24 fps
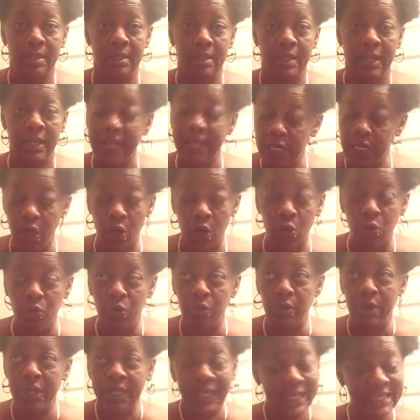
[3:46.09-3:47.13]
And
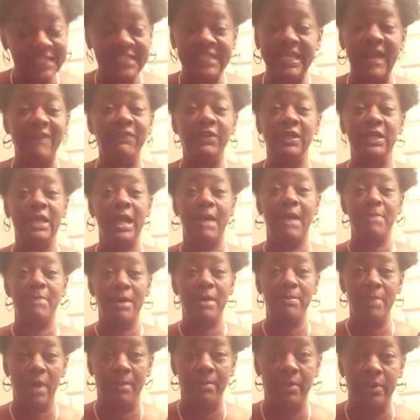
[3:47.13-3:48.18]
no, it's definitely not my
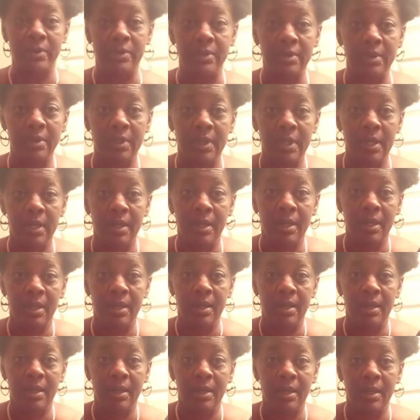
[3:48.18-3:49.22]
mama.
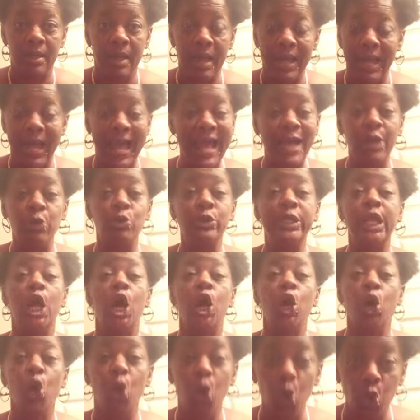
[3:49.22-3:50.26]
I don't
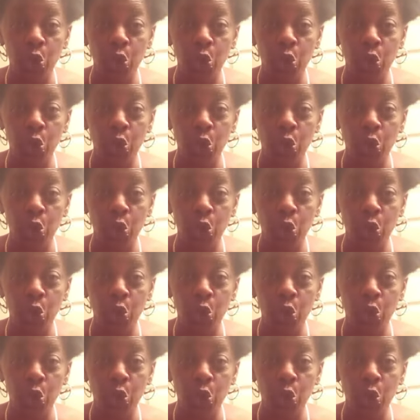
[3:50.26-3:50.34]
care who